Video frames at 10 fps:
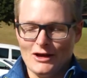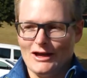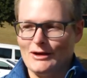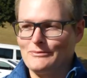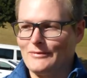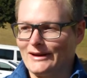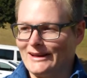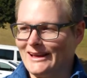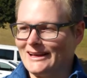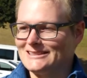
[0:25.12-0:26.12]
um,
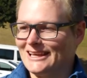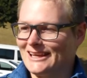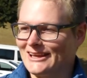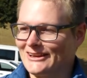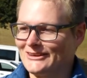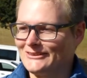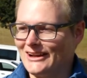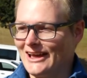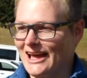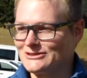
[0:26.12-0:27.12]
Maria taking a good
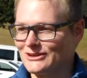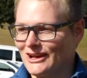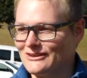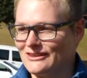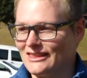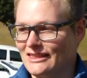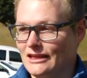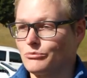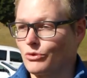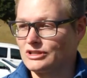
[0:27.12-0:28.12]
a hat trick over there
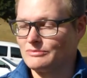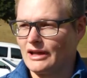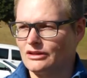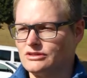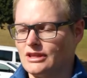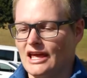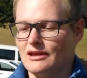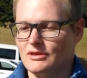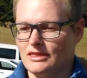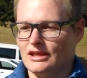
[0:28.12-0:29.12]
that brought us back into the
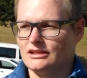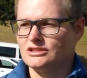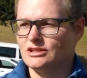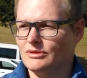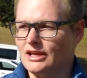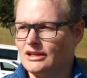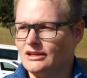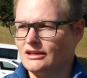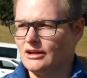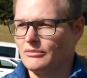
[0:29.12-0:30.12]
game, and then Shebi
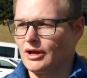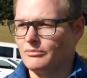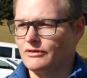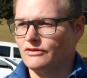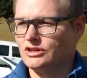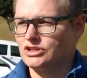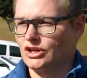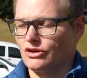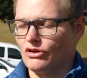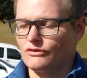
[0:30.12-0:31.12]
and um, um, Kapi
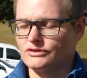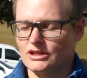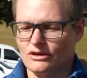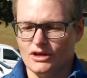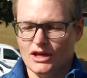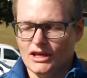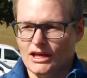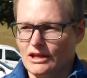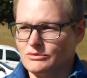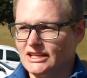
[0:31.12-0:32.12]
finishing it off. So
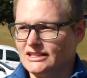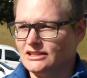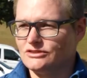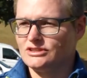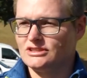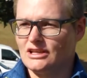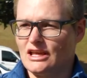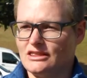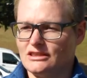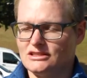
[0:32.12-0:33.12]
yeah, that was excellent to see,
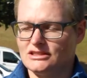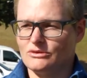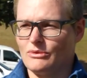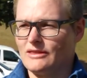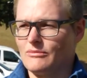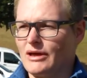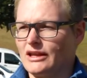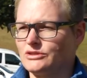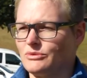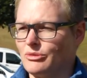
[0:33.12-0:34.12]
and just the way the
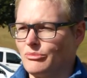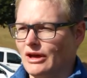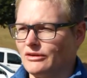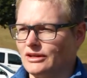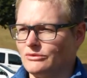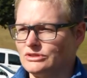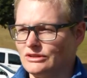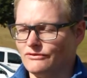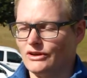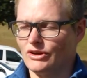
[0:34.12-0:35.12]
batters went about it, it was
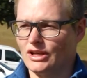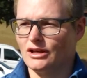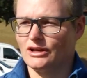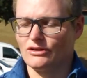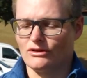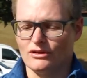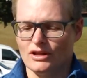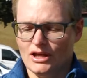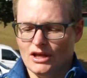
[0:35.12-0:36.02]
a very clinical